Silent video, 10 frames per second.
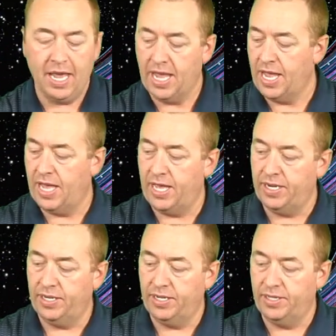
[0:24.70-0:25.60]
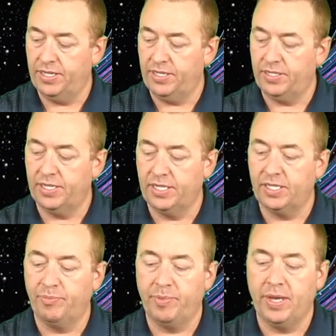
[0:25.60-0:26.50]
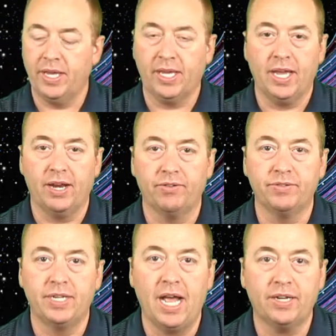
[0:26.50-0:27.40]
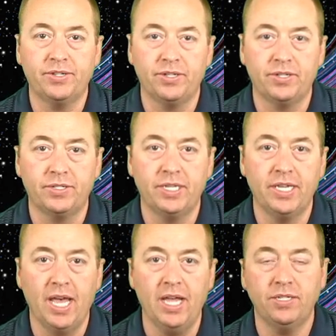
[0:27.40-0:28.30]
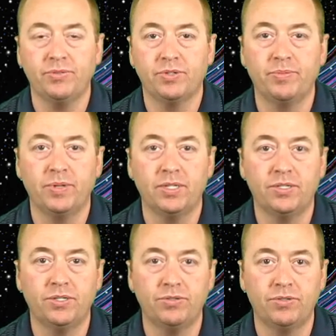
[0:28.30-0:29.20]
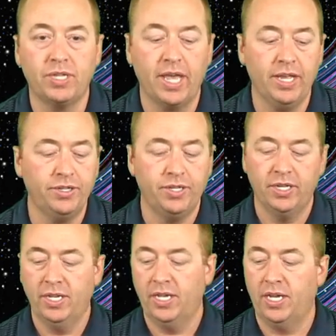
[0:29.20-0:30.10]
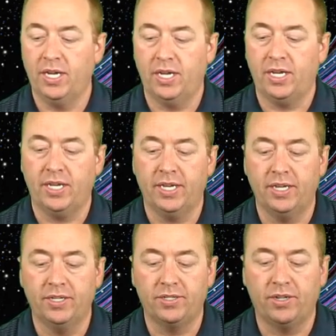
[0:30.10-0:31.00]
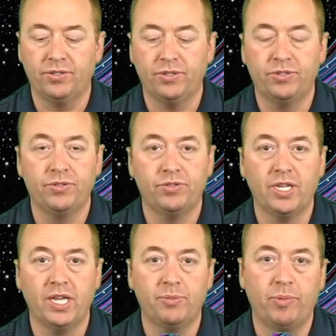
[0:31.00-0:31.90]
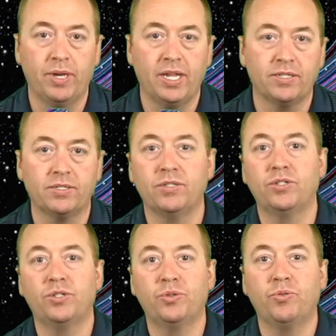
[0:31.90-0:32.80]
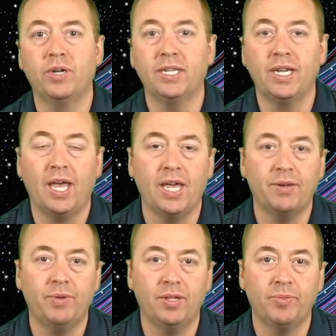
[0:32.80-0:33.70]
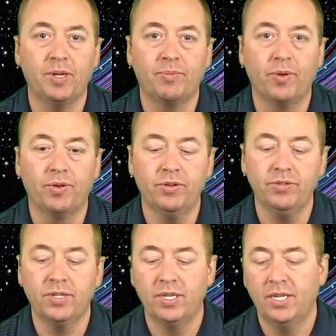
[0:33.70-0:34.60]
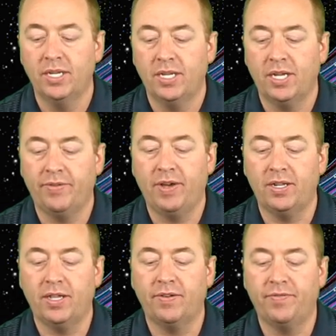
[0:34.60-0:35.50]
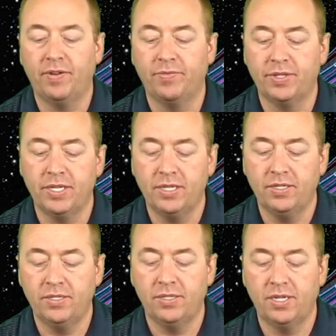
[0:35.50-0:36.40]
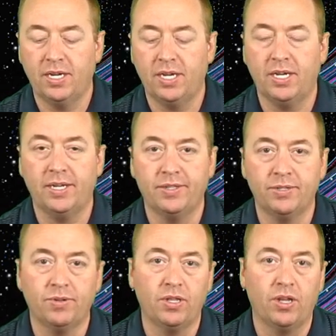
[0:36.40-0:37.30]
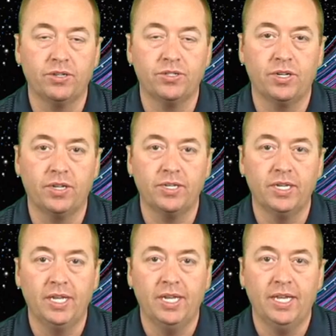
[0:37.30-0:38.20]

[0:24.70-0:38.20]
And this is the big Aerodactyl TS, which means two-stage. Uh, it is also two stage, but it has 29 millimeter motors. I've had a lot of fun with these. Uh, this one launched on